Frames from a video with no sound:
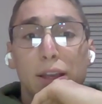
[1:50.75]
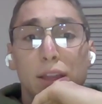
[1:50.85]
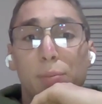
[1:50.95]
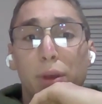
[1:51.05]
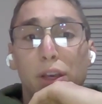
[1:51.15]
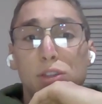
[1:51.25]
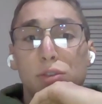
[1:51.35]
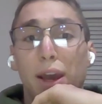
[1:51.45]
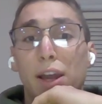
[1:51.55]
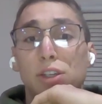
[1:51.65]
The biggest
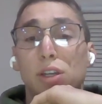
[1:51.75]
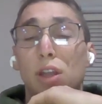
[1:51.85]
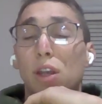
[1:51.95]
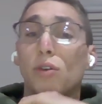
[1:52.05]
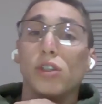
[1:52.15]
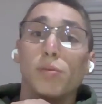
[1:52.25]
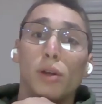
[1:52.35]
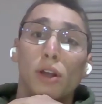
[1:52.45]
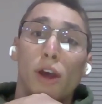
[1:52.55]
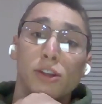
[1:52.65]
strategy they use is
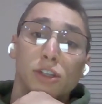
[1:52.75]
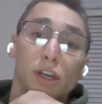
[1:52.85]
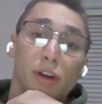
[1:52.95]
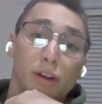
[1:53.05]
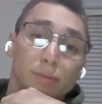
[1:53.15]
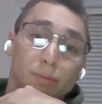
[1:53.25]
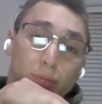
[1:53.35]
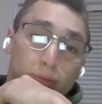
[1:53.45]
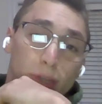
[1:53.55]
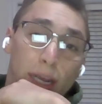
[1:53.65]
political engineering.
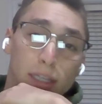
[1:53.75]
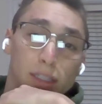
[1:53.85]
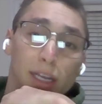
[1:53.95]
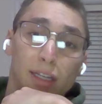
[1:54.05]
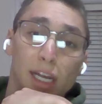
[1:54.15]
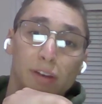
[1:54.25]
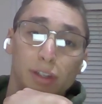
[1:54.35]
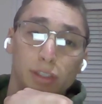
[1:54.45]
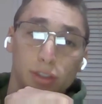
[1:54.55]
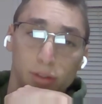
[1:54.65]
It's like
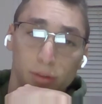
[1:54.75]
leverage.